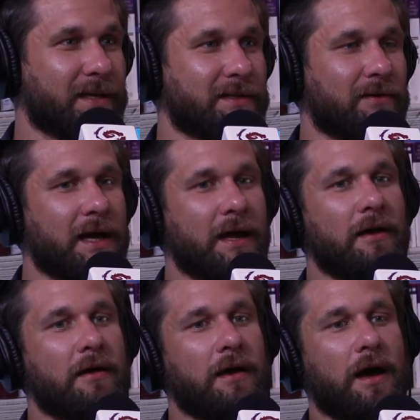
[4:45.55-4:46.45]
So
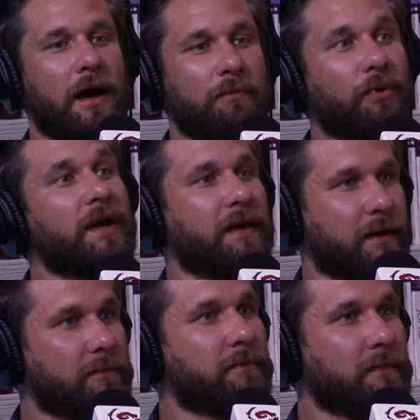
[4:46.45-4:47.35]

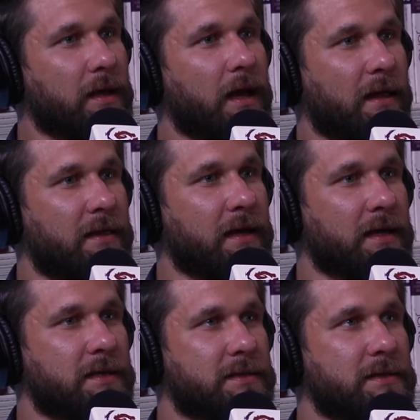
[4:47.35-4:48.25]
breathing, I think
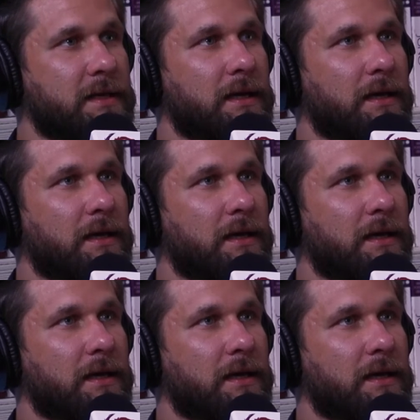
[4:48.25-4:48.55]
is